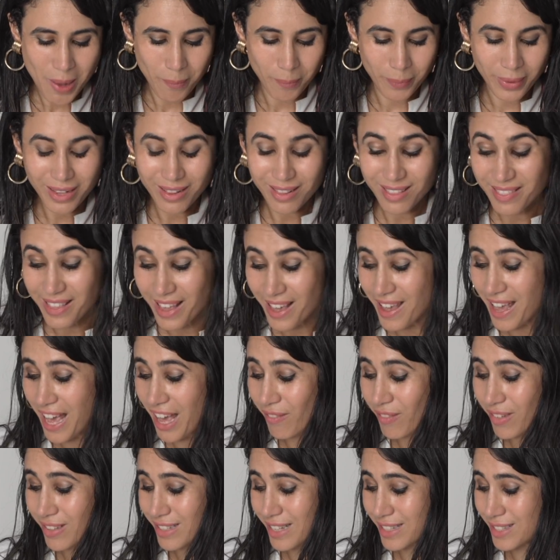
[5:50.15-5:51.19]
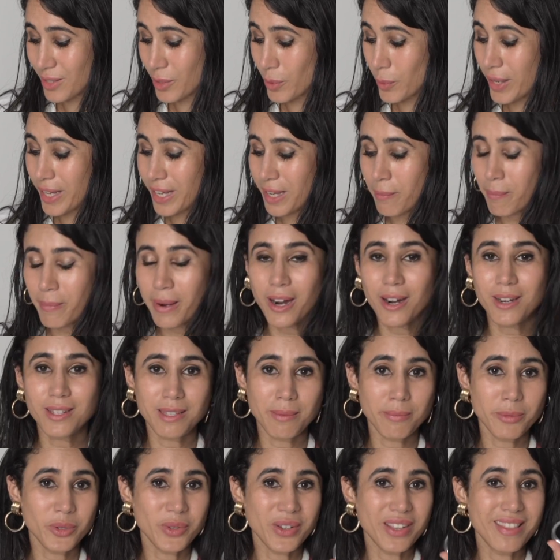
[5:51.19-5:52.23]
But there you have it. So that's a quick
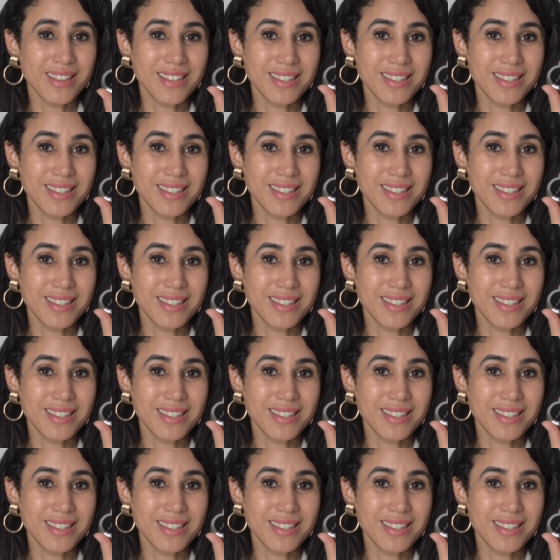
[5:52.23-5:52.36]
comparison between